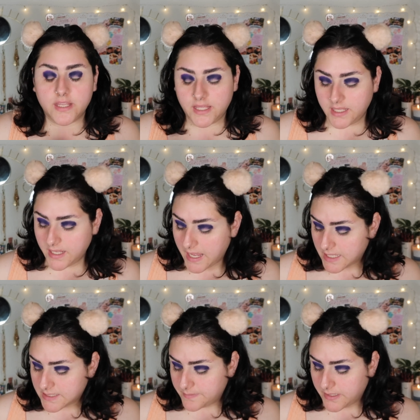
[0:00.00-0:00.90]
he
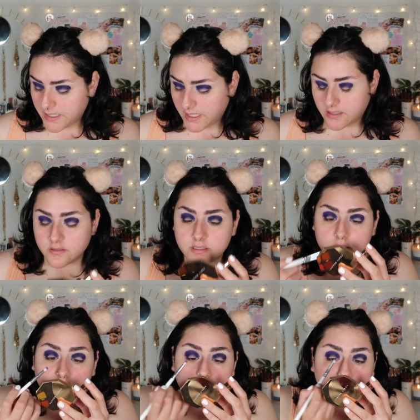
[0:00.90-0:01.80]
has been a
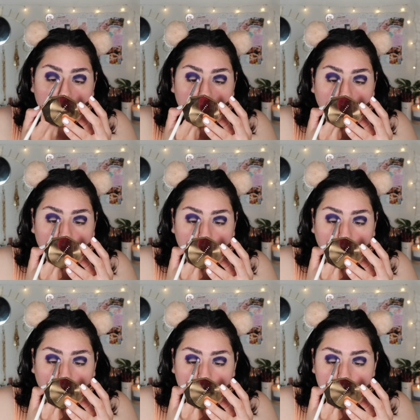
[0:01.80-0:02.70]
consultant
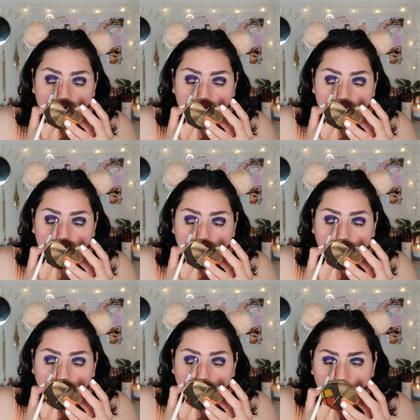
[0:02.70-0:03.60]
cardiologist
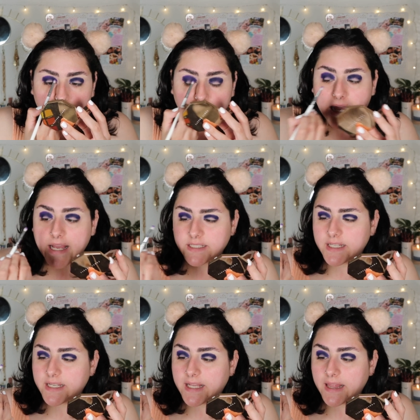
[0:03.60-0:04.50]

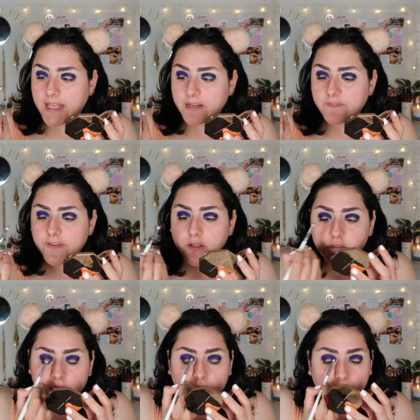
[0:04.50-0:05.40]
at
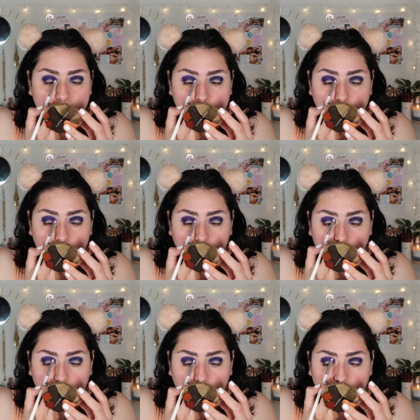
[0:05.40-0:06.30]
Glenfield
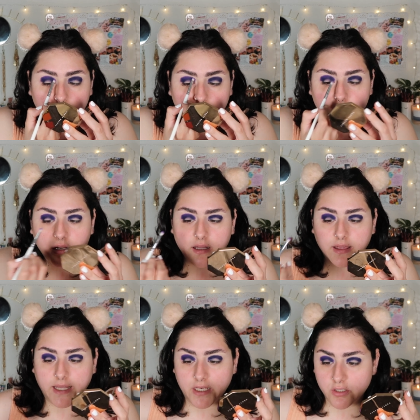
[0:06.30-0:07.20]
Hospital in
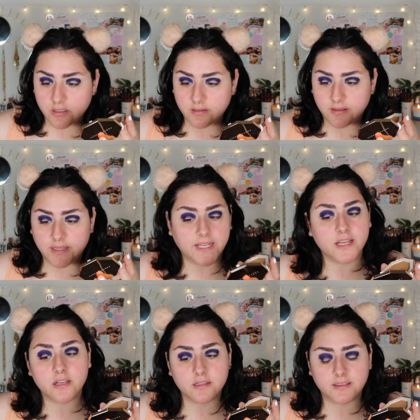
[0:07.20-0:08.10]
Le Le
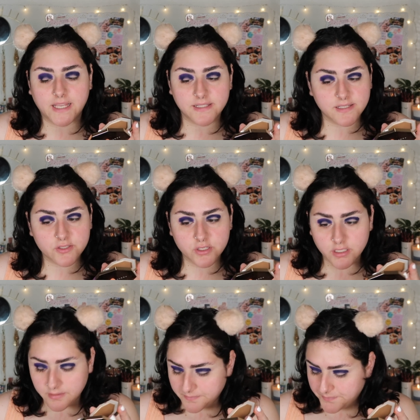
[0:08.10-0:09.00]

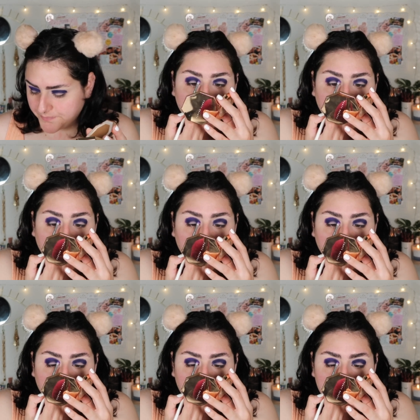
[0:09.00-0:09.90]
Leicester
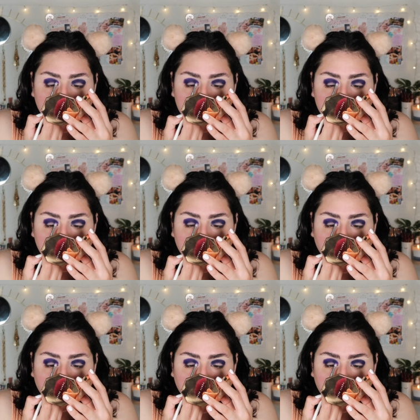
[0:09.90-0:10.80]
he is actually
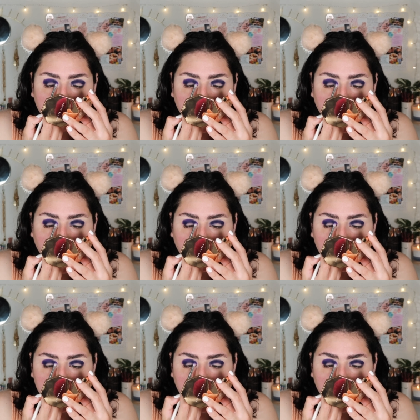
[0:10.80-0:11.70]
now a
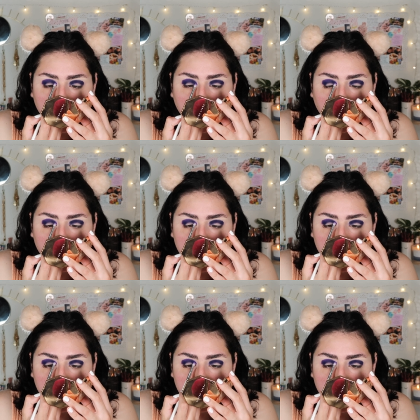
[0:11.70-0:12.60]
renowned
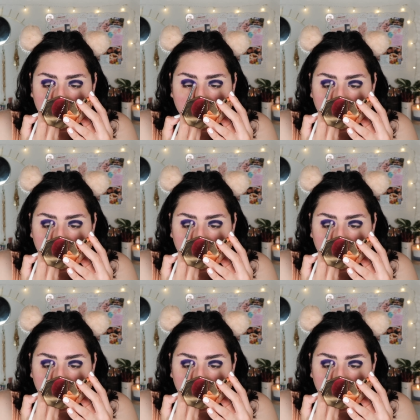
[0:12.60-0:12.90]
cardiologist